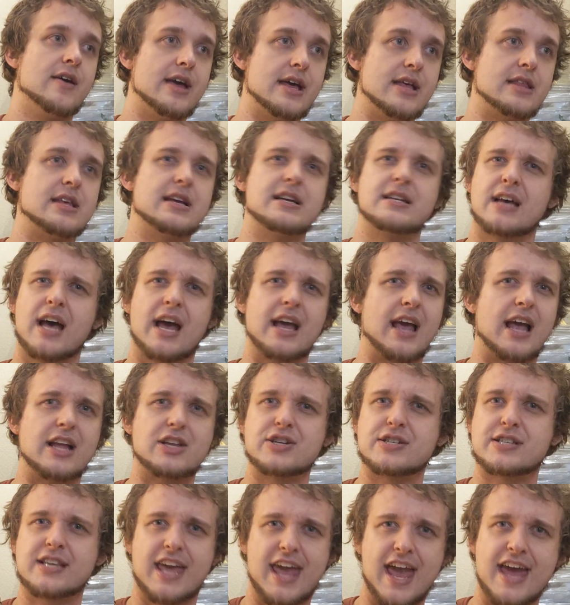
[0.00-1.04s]
I
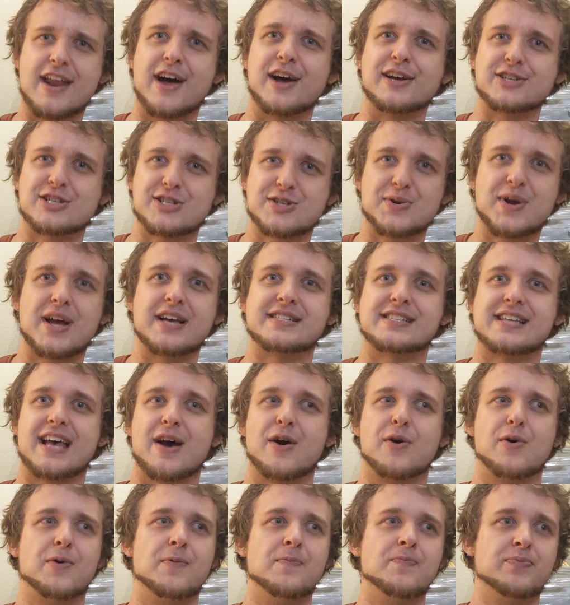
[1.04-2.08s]
just cannot stress
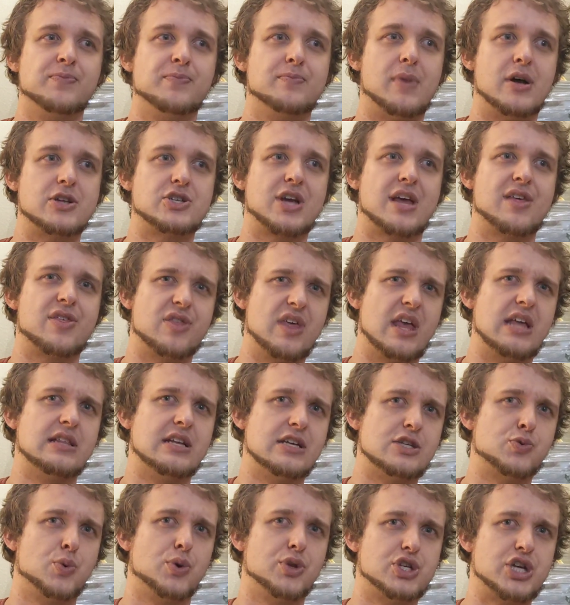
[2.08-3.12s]
how much I think
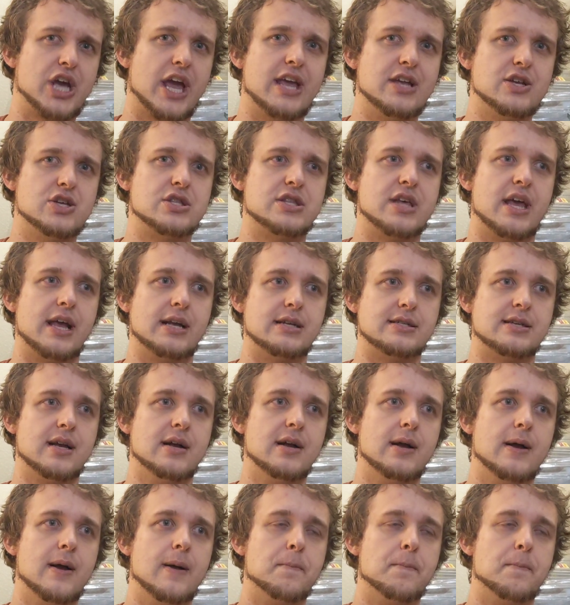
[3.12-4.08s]
this will change things.